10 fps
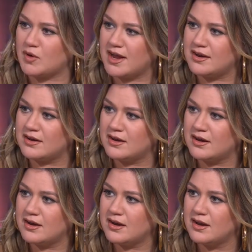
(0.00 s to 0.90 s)
right?
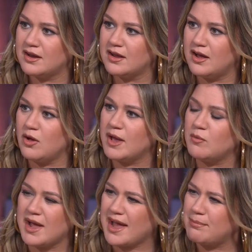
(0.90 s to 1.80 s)
It was. Okay,
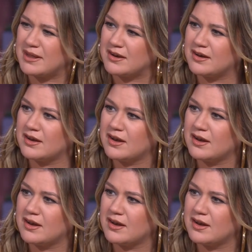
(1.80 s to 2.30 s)
what happened? Yes. A